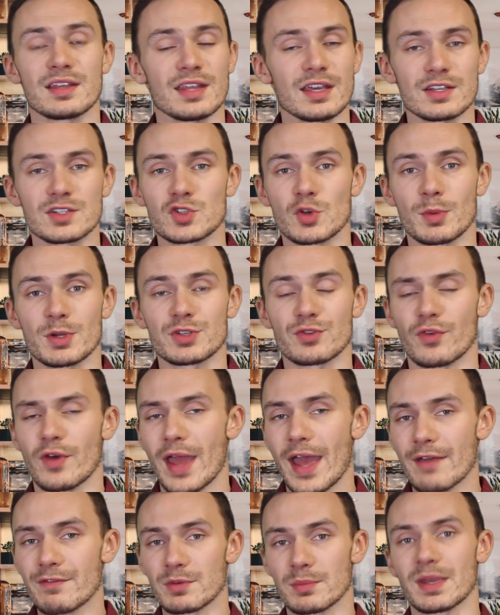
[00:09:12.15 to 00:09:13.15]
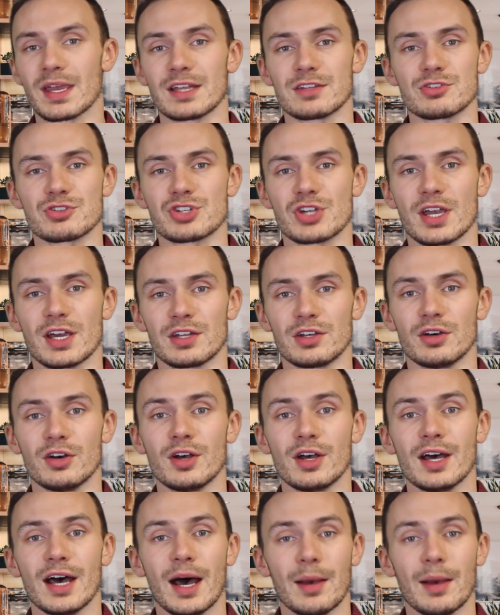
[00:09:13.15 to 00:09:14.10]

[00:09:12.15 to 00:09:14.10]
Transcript: Thanks so much for having me on your channel.